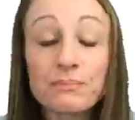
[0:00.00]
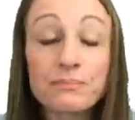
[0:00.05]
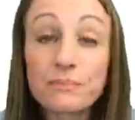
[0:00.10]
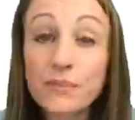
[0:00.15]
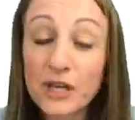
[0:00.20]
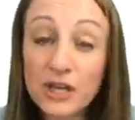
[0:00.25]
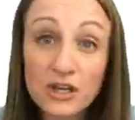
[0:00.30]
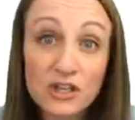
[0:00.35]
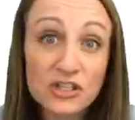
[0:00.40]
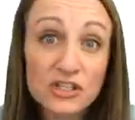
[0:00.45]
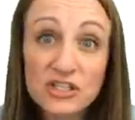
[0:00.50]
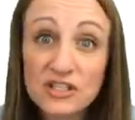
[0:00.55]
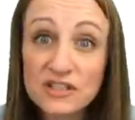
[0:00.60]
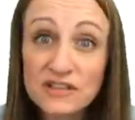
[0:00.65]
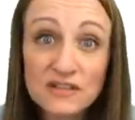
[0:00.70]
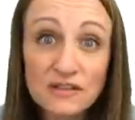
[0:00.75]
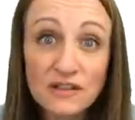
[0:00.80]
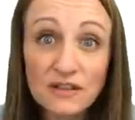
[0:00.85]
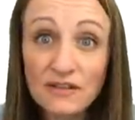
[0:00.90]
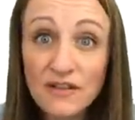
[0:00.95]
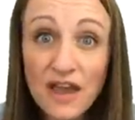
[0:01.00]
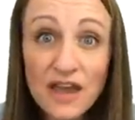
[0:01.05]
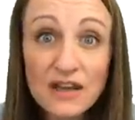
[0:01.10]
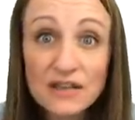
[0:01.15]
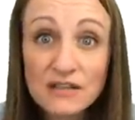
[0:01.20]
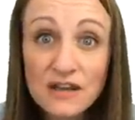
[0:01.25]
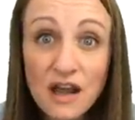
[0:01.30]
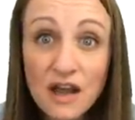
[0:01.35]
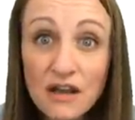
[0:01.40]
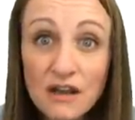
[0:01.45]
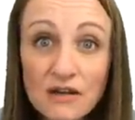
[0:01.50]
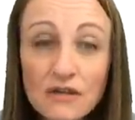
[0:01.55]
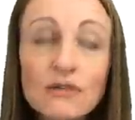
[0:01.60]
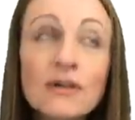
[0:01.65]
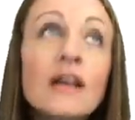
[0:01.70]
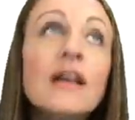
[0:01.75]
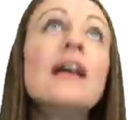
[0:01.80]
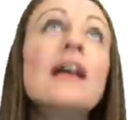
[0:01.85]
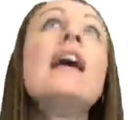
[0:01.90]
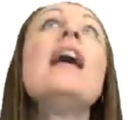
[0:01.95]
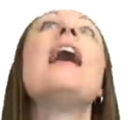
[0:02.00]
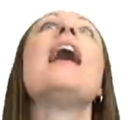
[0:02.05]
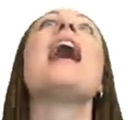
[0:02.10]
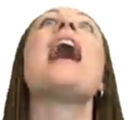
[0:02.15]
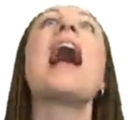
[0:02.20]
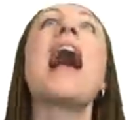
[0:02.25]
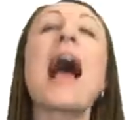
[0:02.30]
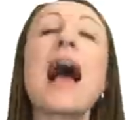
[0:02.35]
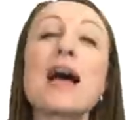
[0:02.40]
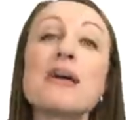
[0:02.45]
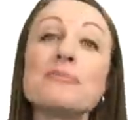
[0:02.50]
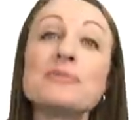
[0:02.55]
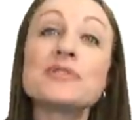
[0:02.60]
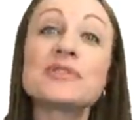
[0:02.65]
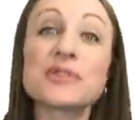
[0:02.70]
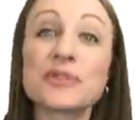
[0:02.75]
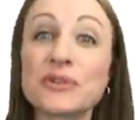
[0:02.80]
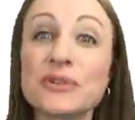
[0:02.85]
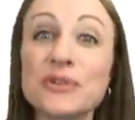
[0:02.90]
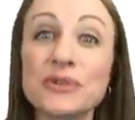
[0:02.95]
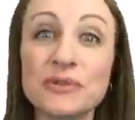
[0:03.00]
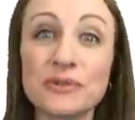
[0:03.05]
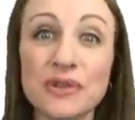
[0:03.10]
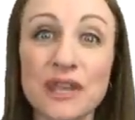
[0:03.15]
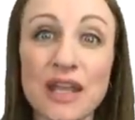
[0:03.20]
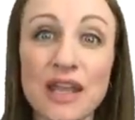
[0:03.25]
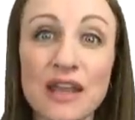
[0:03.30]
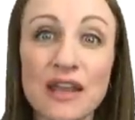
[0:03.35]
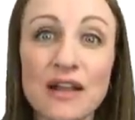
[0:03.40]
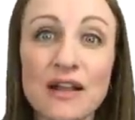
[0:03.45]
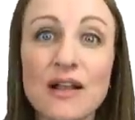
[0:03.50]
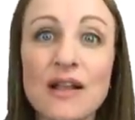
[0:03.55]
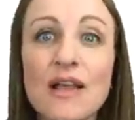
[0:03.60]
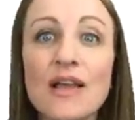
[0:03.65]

But could she still have had a taco? Absolutely.